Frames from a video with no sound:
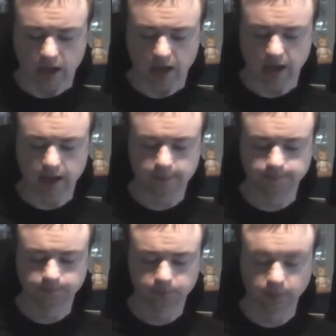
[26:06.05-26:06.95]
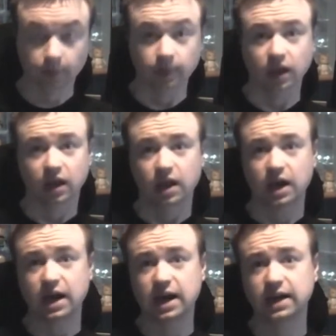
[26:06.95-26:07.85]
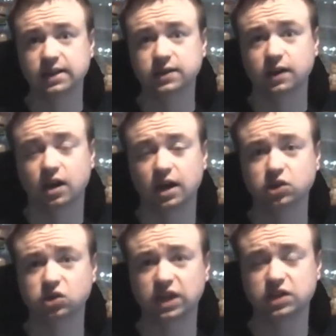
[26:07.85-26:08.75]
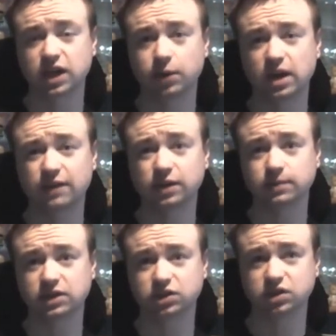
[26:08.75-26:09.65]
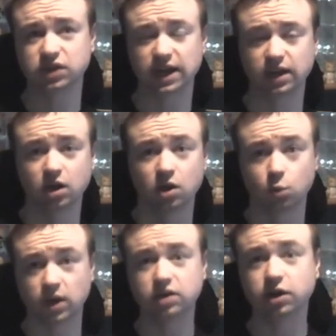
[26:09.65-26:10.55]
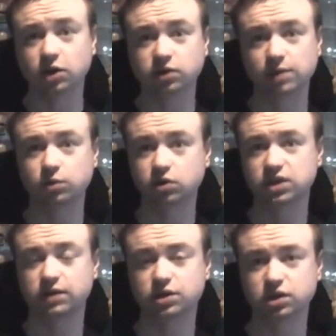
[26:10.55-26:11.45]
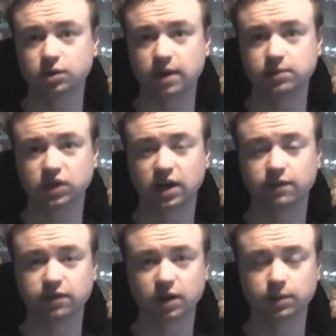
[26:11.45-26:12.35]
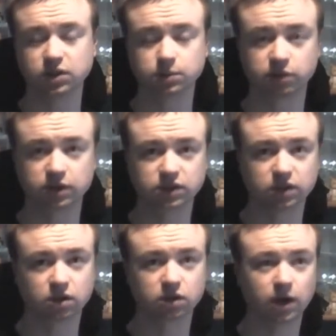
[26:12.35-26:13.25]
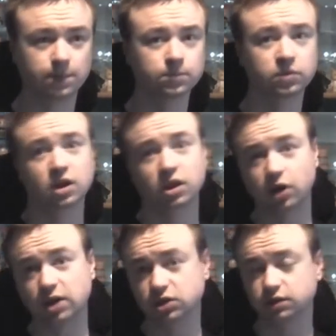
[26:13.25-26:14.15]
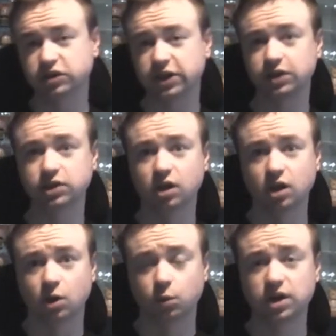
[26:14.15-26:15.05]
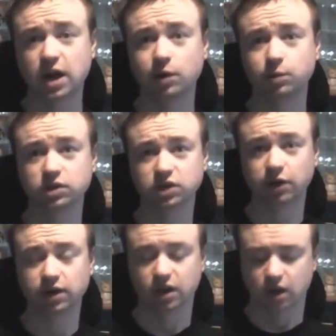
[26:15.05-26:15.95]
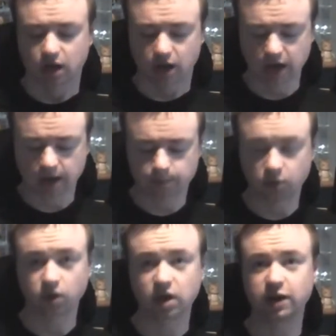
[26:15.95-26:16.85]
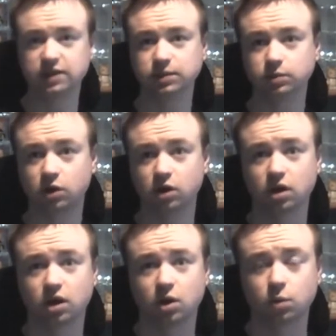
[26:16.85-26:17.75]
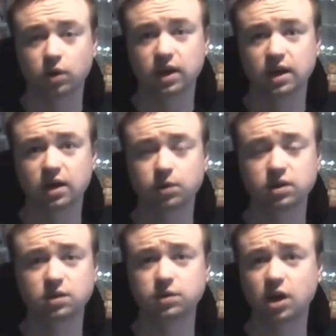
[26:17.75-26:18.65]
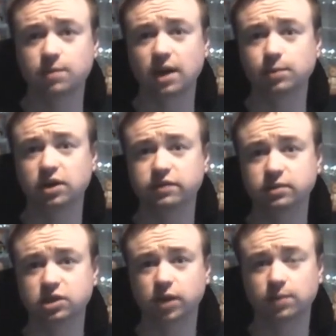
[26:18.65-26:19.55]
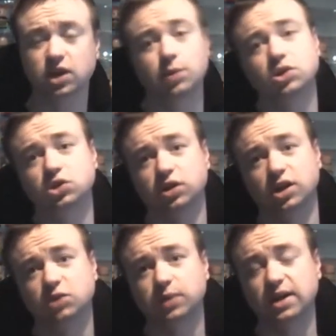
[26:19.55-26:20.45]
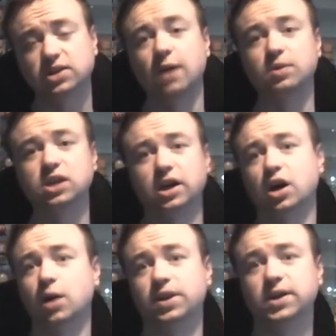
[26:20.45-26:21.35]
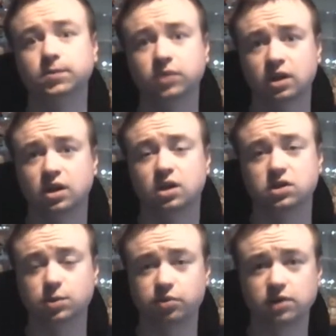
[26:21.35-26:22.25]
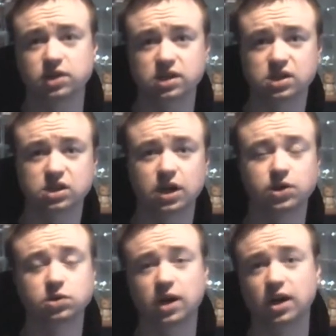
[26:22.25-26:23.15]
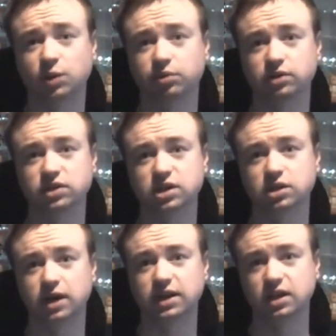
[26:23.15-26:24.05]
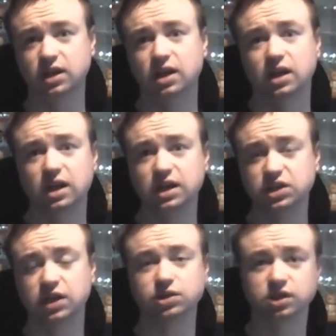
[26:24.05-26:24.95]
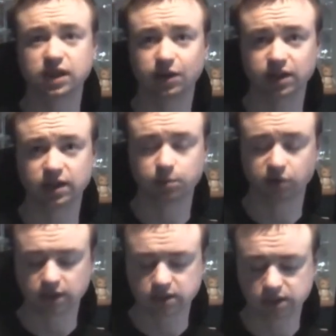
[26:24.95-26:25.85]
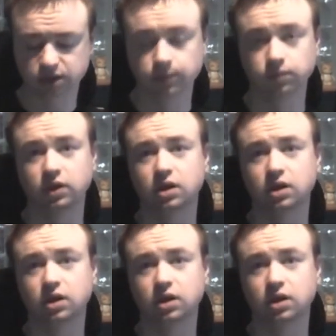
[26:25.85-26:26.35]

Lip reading: And I'd just like to say we have had messages saying when you're going to add more series to the website on vinylmationpriceguide.com. There aren't enough series. We know and we're sorry, but we are adding more. We don't make money from this website, we just do it in our spare time, it's like a hobby. So the process is slow, it's quite a long process to add each series and calculate the prices.